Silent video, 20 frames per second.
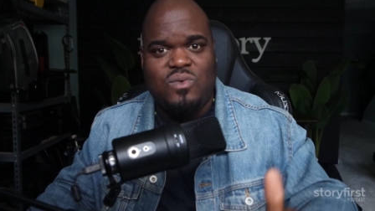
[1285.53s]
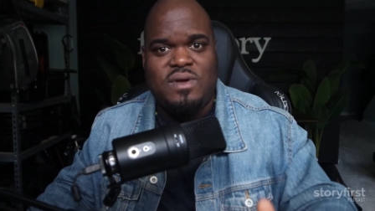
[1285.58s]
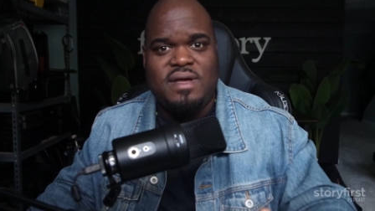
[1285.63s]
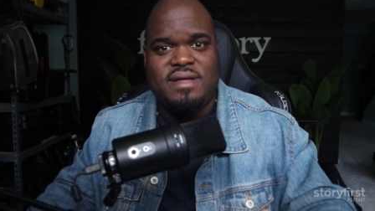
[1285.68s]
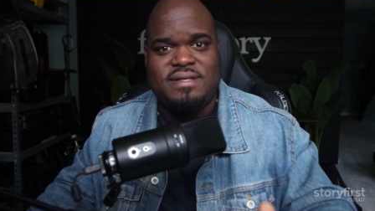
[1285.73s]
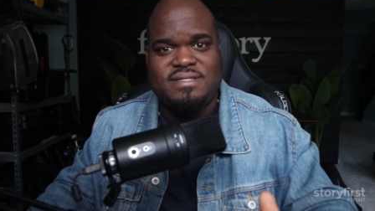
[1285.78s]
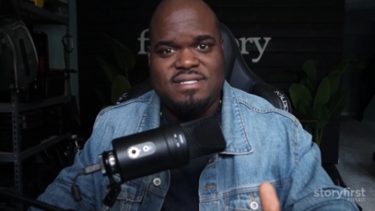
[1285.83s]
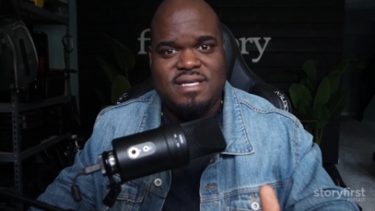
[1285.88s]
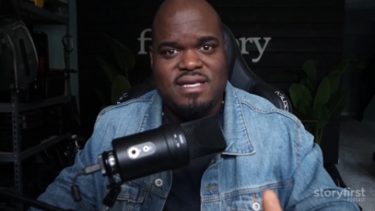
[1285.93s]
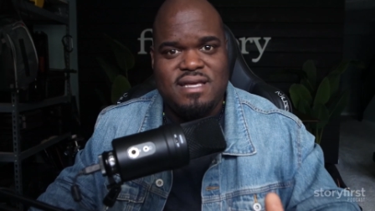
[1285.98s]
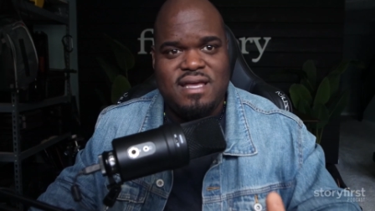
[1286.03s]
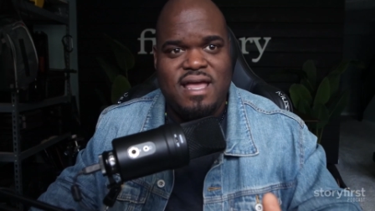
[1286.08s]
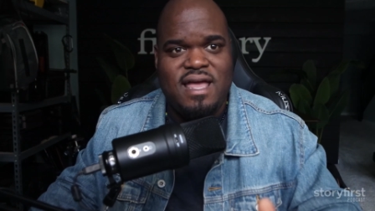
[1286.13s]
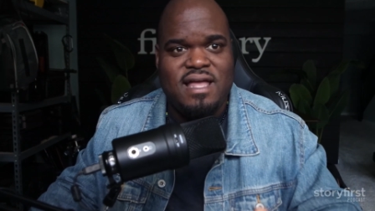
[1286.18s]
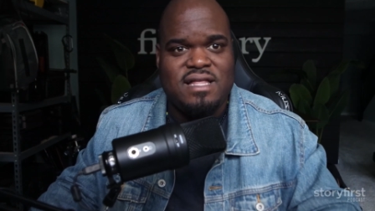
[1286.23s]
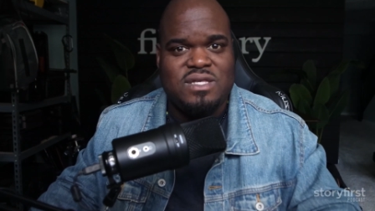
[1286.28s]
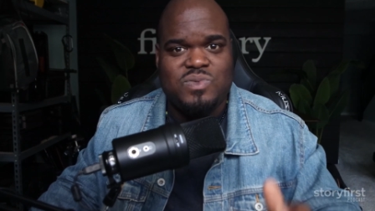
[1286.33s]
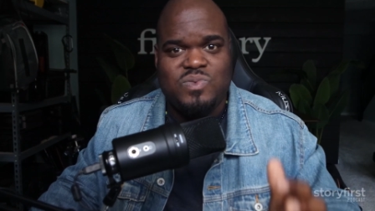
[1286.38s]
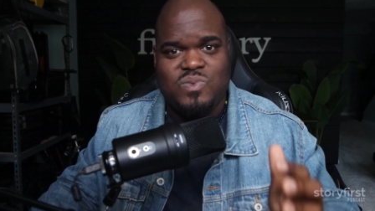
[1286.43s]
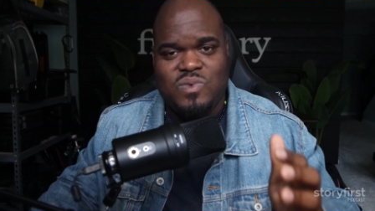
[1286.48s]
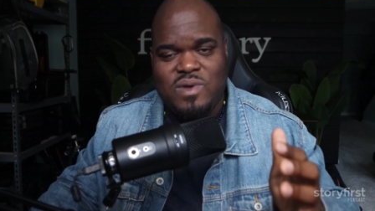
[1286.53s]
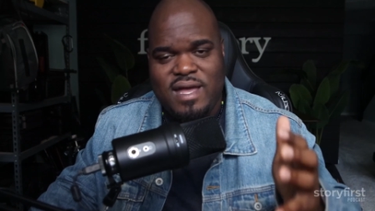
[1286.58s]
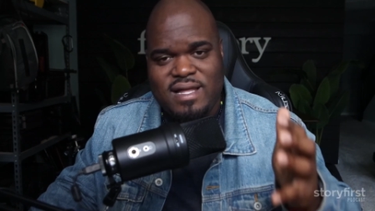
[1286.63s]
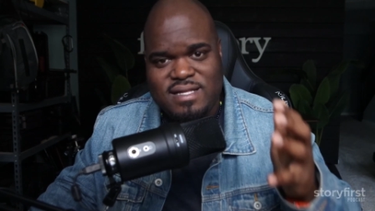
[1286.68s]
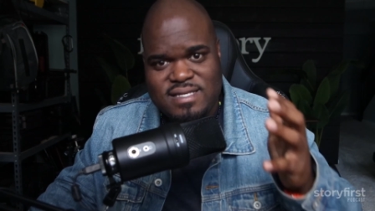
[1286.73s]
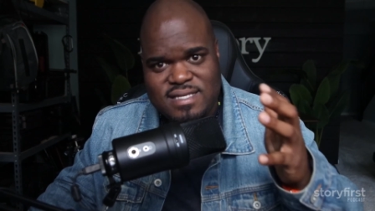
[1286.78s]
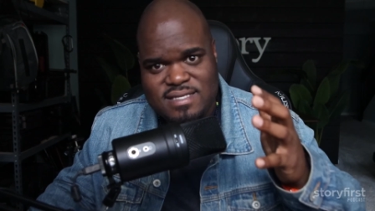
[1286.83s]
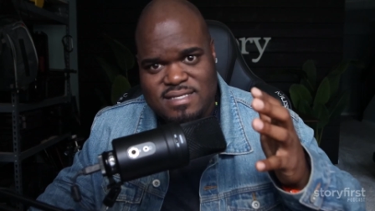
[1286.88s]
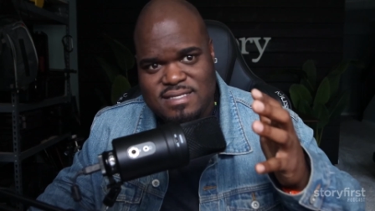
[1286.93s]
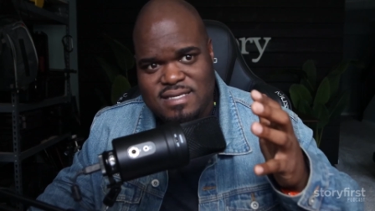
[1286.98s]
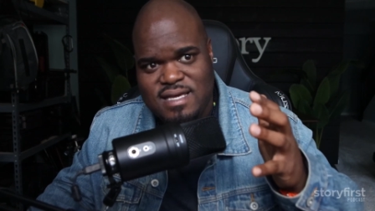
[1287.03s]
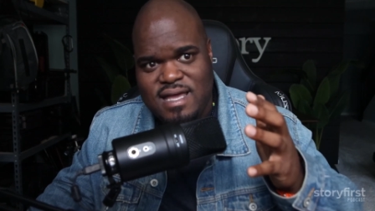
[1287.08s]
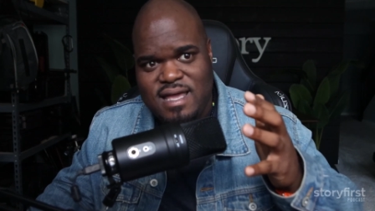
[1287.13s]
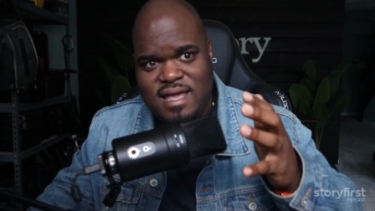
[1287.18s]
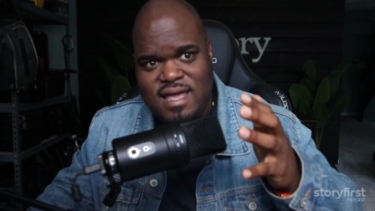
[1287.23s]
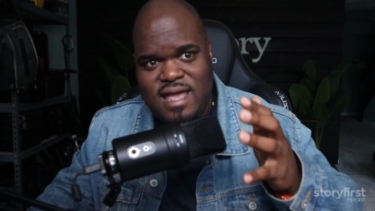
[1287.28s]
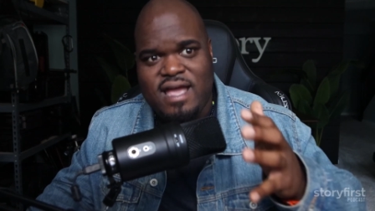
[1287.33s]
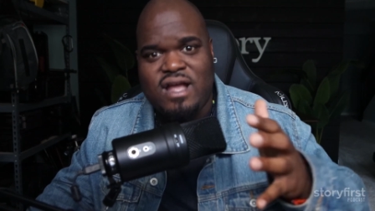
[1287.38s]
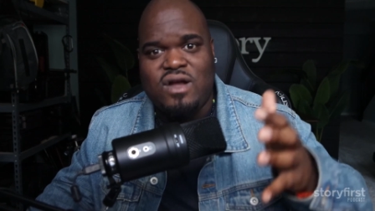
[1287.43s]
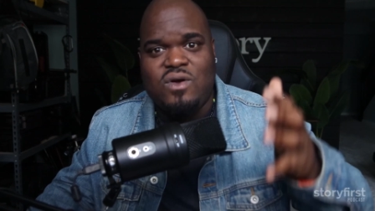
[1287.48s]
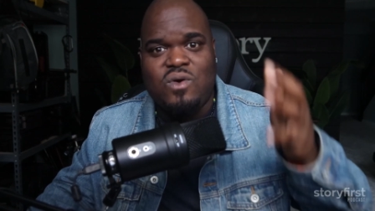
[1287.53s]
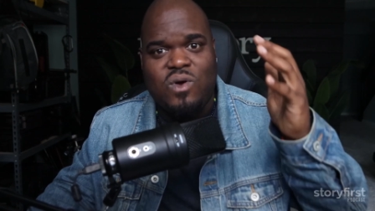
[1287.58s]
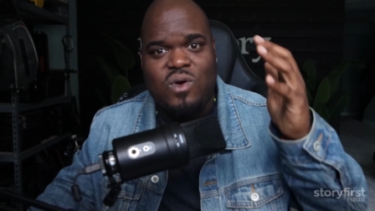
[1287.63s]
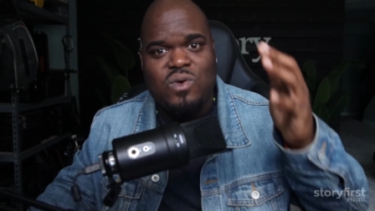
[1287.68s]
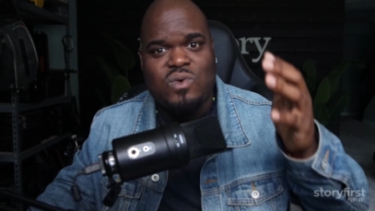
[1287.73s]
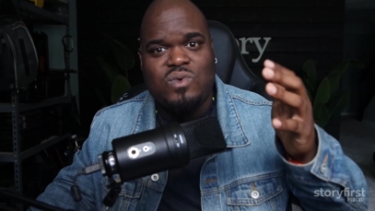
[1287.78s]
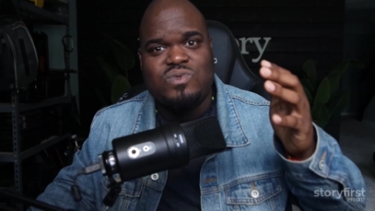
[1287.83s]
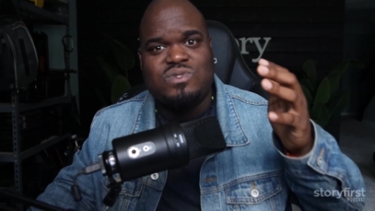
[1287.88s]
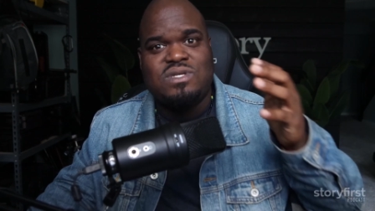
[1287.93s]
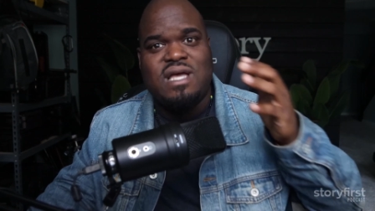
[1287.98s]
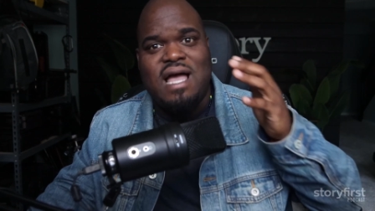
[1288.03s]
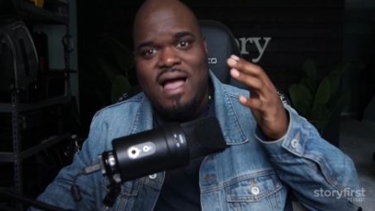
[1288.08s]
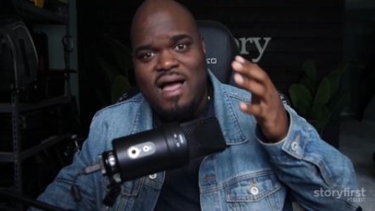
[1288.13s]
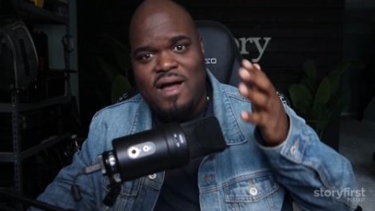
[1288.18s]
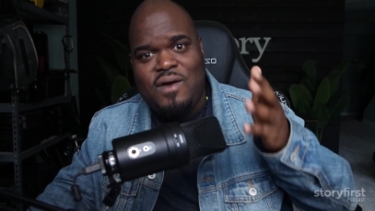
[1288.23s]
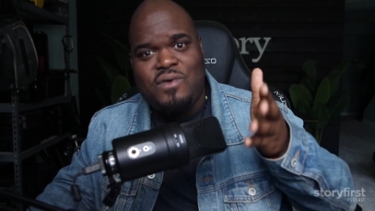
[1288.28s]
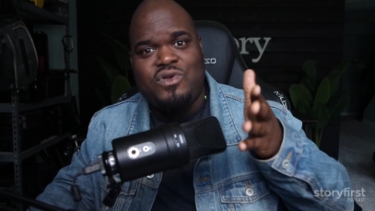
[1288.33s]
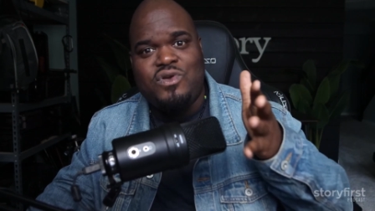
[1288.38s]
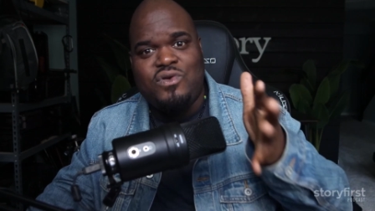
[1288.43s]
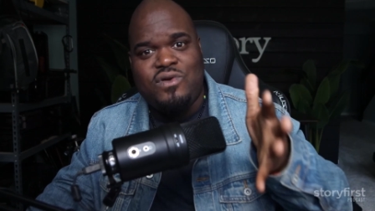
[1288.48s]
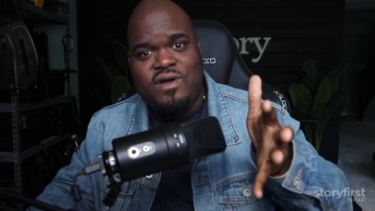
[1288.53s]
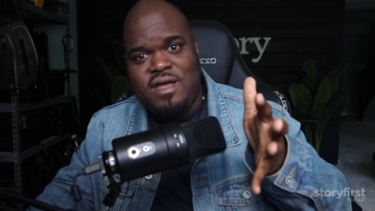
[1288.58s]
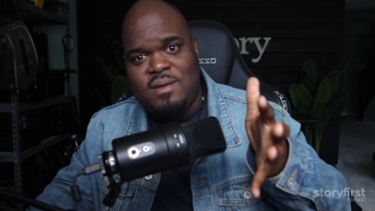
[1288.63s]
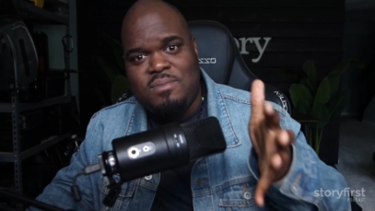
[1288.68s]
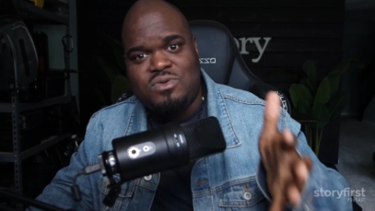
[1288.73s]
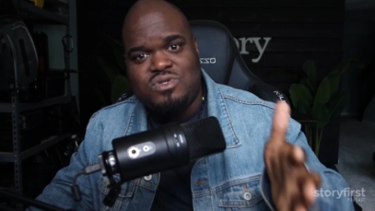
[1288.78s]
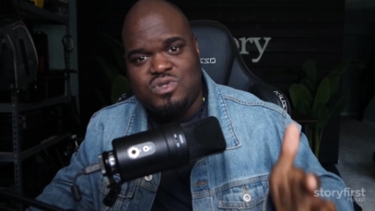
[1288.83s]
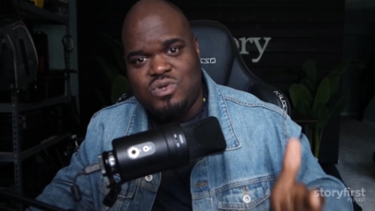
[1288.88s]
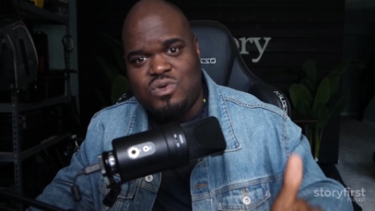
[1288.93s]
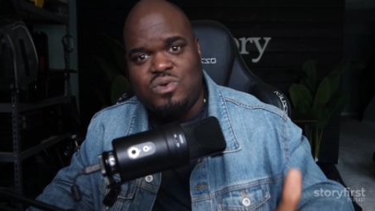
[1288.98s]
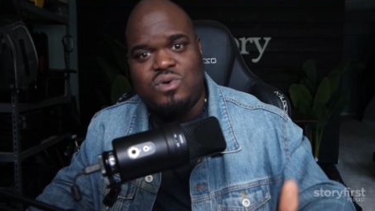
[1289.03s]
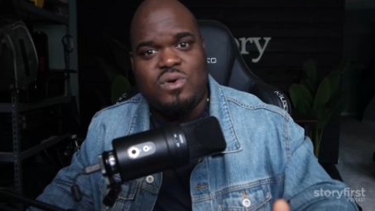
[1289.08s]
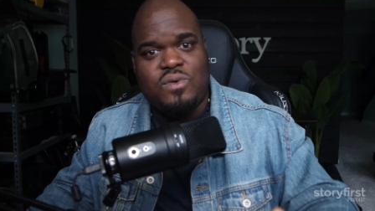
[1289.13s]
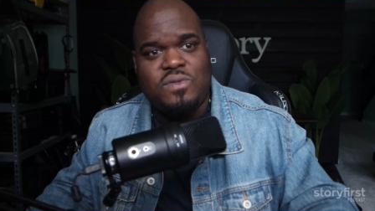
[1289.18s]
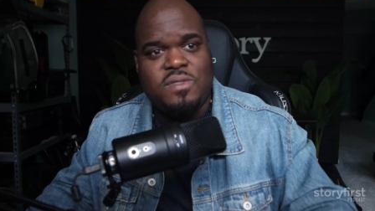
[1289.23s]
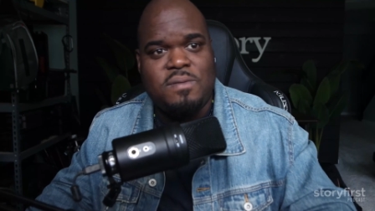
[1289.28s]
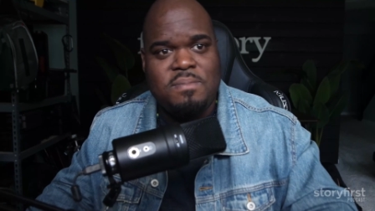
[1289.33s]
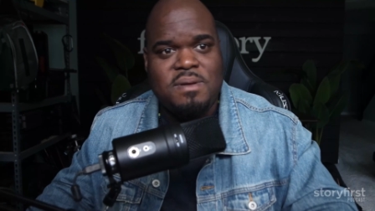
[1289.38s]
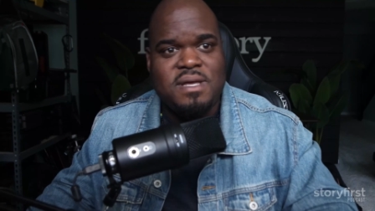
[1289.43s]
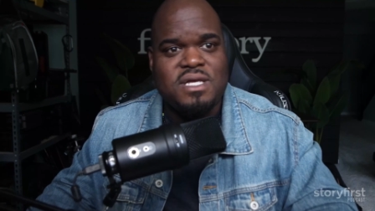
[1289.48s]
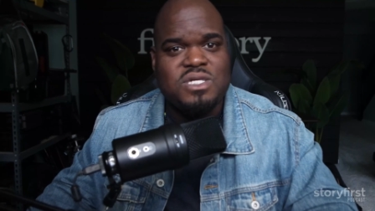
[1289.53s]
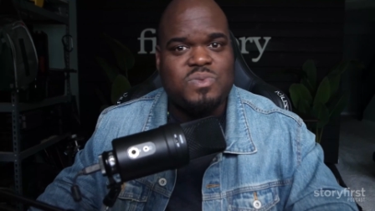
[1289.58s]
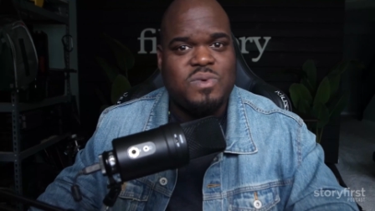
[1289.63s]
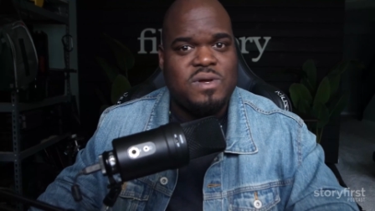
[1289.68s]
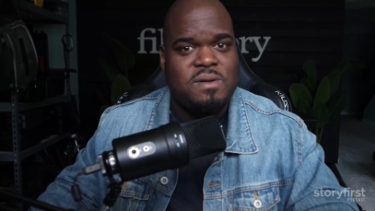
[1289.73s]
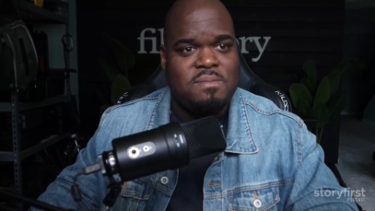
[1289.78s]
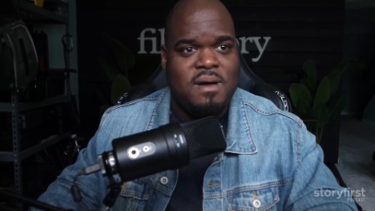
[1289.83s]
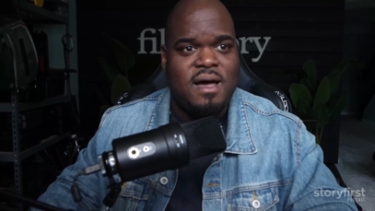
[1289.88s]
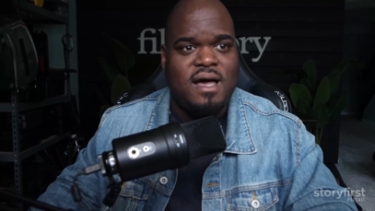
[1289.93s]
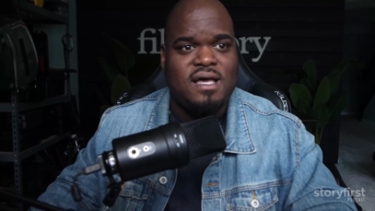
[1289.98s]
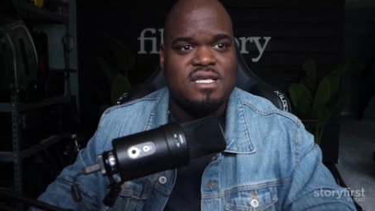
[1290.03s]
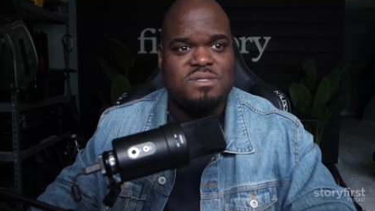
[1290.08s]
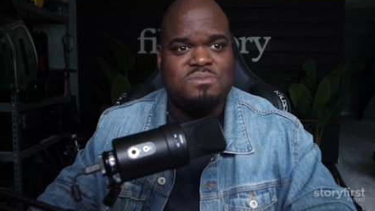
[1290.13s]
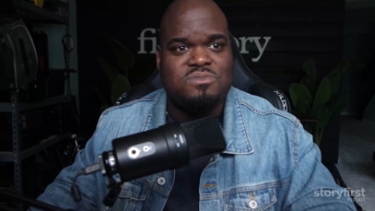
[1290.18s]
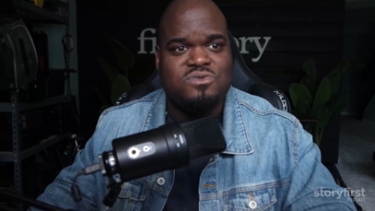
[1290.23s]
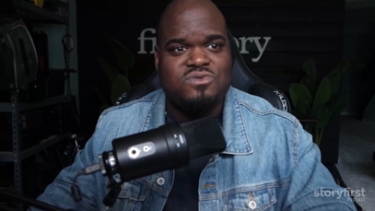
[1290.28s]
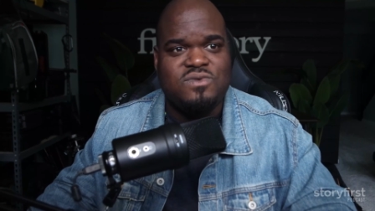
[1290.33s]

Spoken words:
It grows how you're able to grow the best way possible,